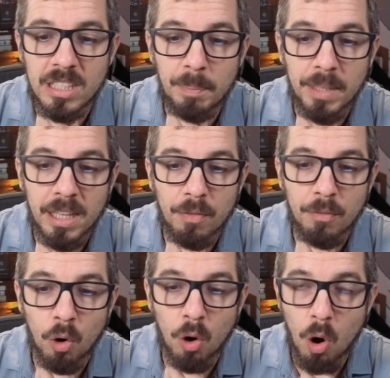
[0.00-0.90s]

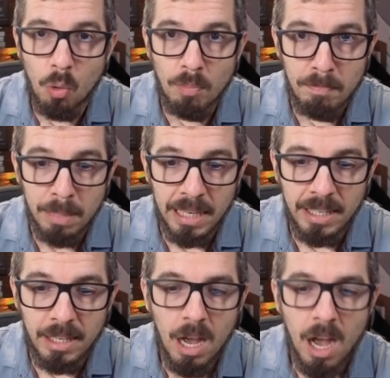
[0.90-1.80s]
GPT-4o
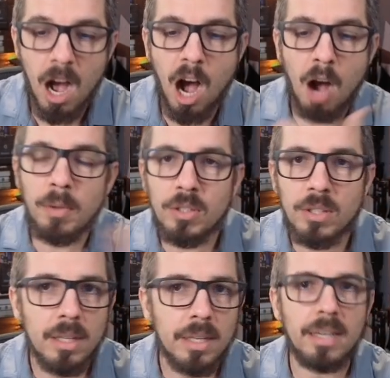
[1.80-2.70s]
mini.
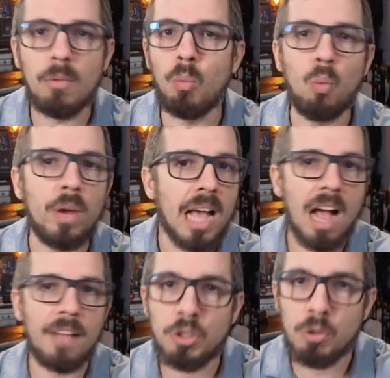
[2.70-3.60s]
Obviously, we
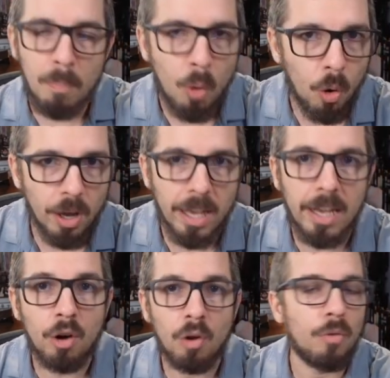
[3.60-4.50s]
have support
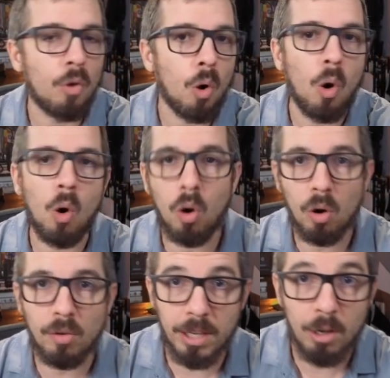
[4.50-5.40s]
here for
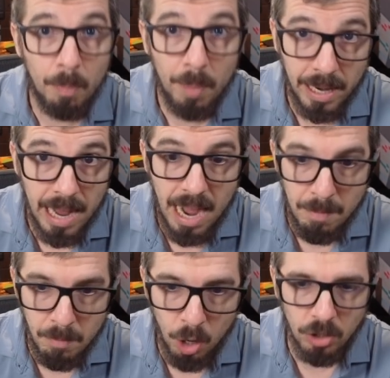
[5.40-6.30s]
all of the
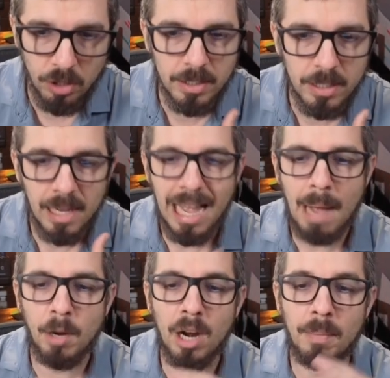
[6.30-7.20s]
OpenAI models.
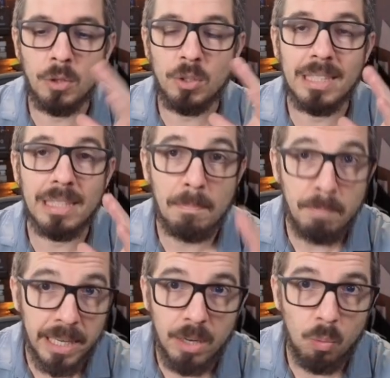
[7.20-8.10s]
I'm going to be using the
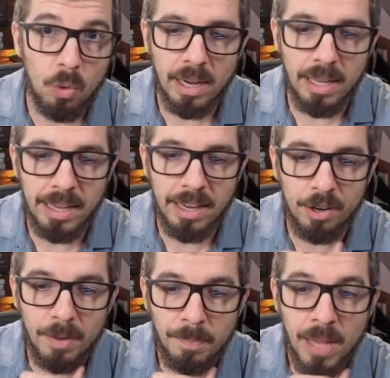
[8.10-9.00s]
mini one
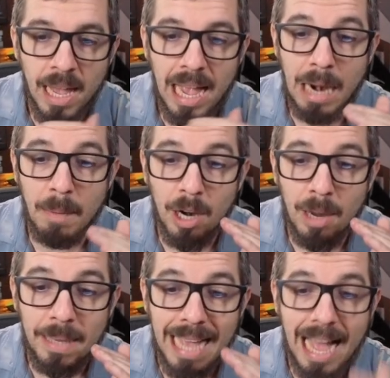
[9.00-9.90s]
here, and I'm going
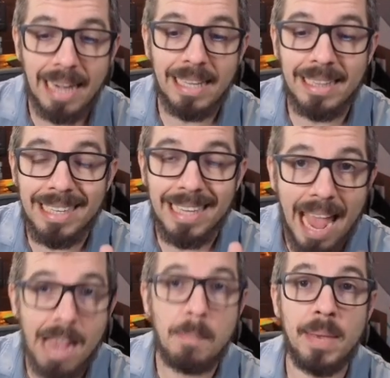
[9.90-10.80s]
to be adding the
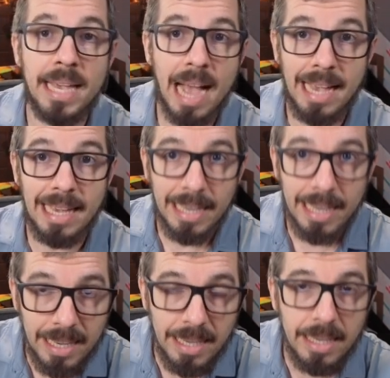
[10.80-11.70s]
API
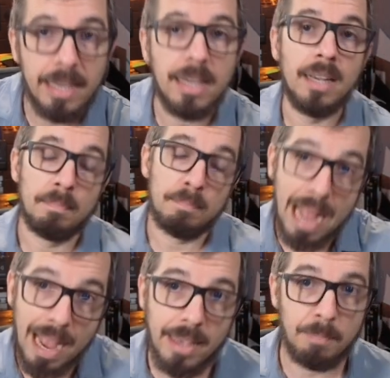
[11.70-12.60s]
key,
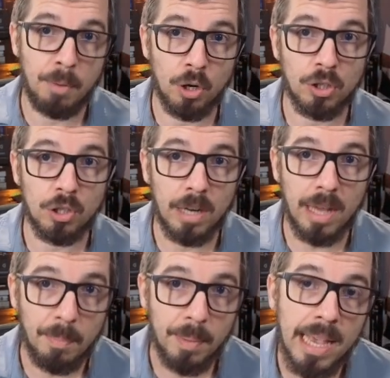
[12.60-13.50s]
my personal
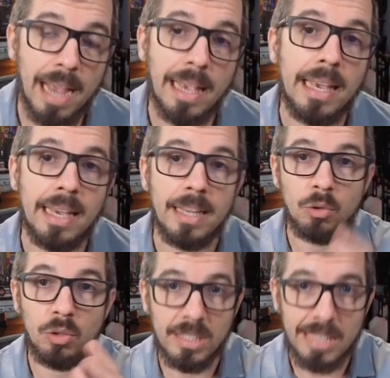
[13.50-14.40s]
API key,
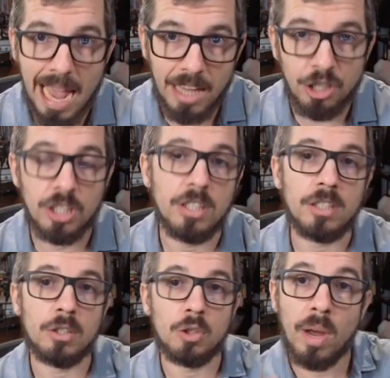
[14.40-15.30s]
to this
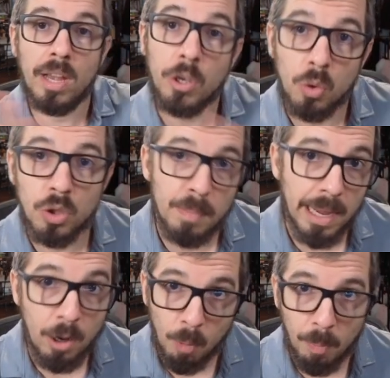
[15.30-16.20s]
agent. So I use
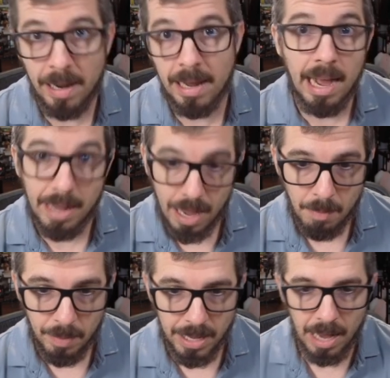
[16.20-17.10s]
my
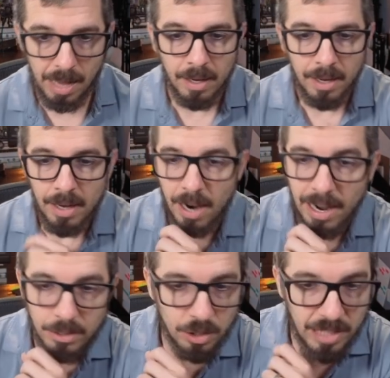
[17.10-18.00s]
OpenAI API. All
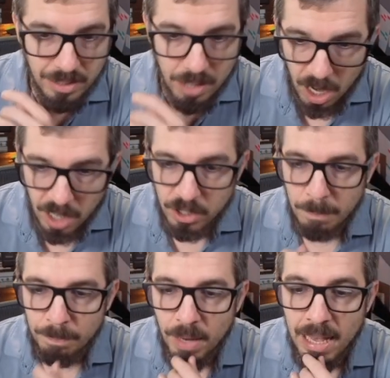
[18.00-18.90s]
right, so that's
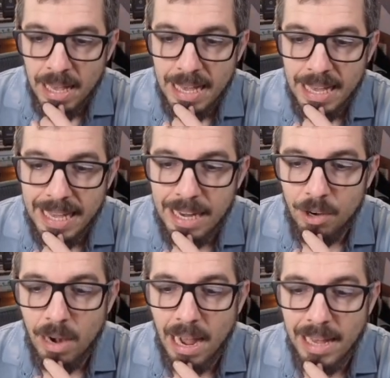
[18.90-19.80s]
awesome.
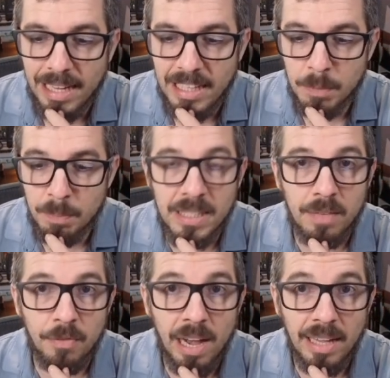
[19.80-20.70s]
Here I can
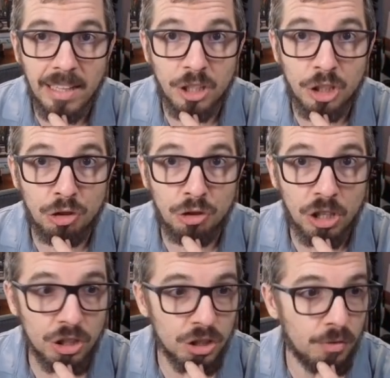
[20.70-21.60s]
specify the
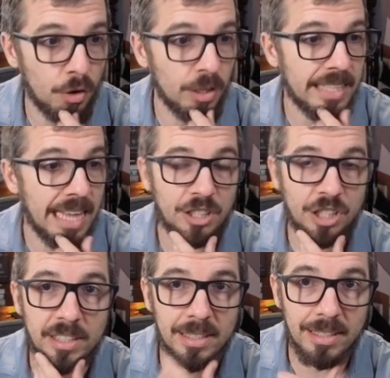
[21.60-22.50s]
instructions for this
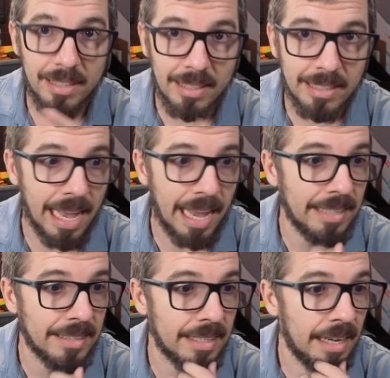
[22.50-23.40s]
agent. In this
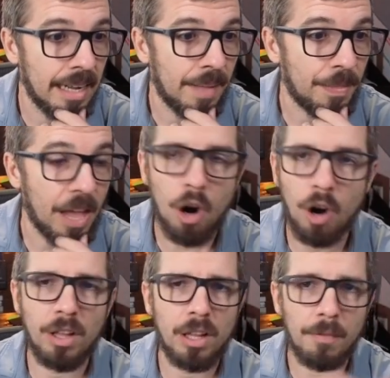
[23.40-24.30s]
case, they
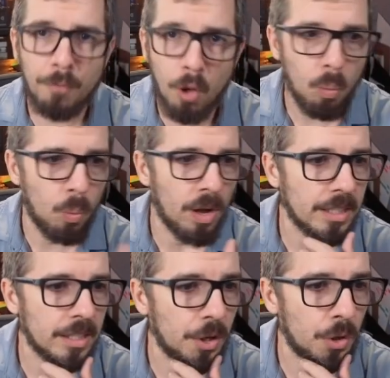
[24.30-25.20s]
are the default
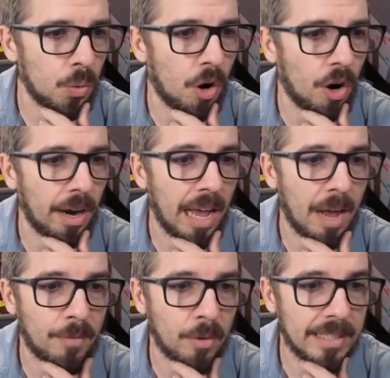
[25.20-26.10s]
ones. You are a
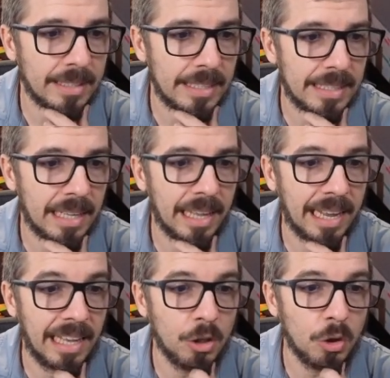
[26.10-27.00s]
helpful assistant that
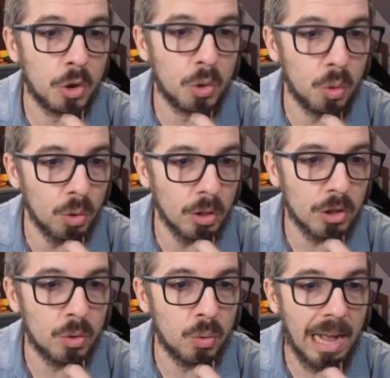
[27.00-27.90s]
can use
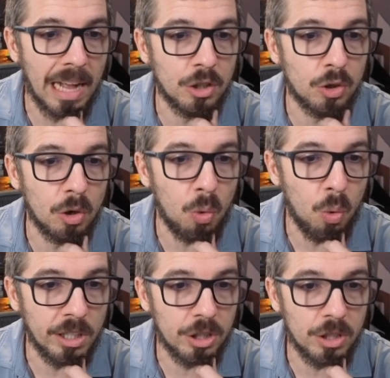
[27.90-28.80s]
tools to answer
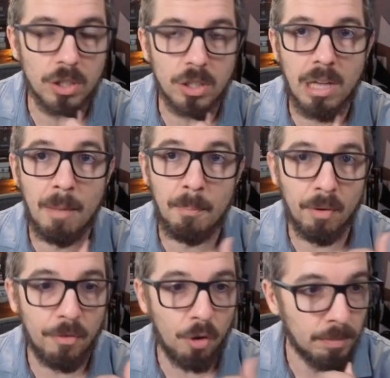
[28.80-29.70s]
questions and
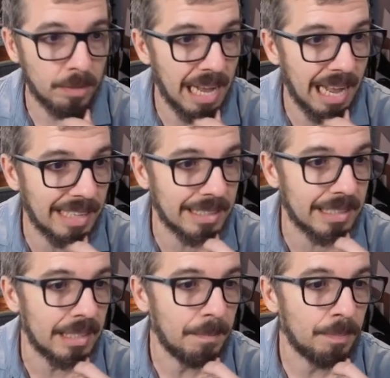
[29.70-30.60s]
perform
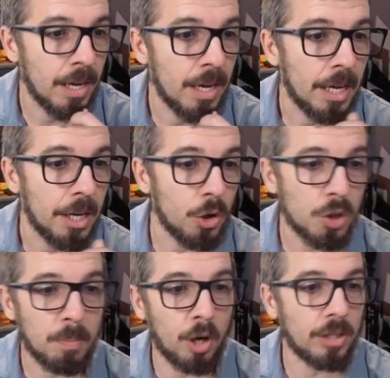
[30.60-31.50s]
tasks.
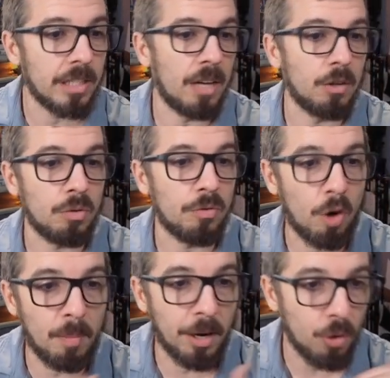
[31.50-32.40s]
Use Markdown to
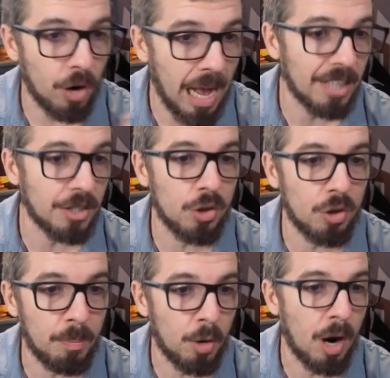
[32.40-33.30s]
format your
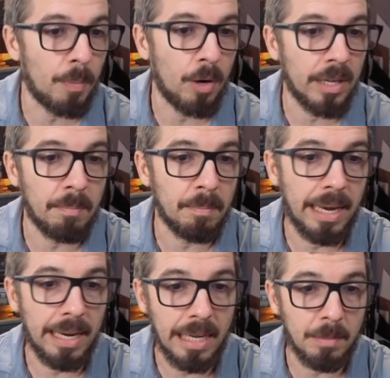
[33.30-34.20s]
answer properly,
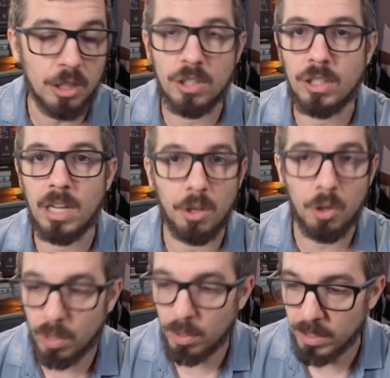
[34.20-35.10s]
embedding images and
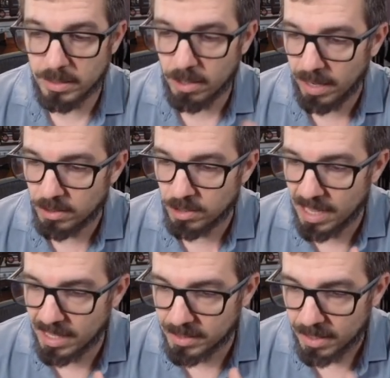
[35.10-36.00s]
URLs. Okay, so
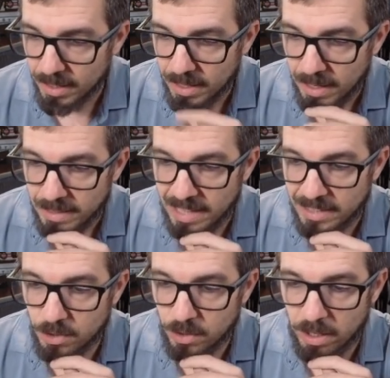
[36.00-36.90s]

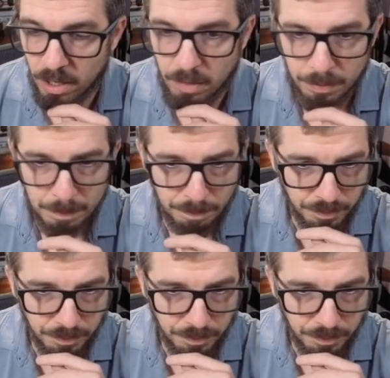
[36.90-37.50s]
that's good enough.